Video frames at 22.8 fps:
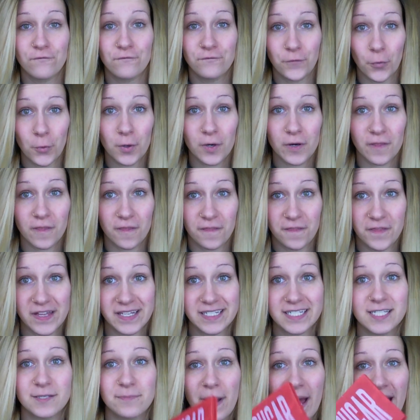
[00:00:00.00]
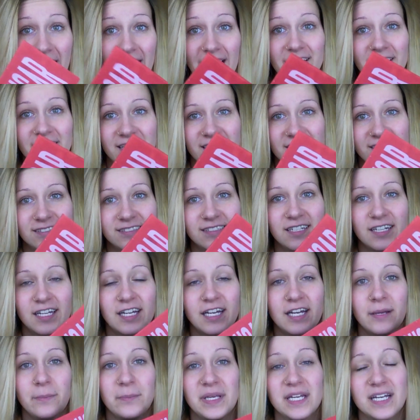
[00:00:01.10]
for this palette
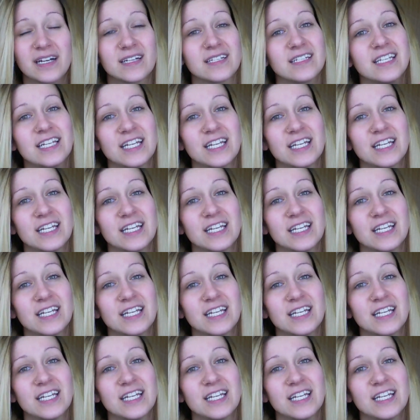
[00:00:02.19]
because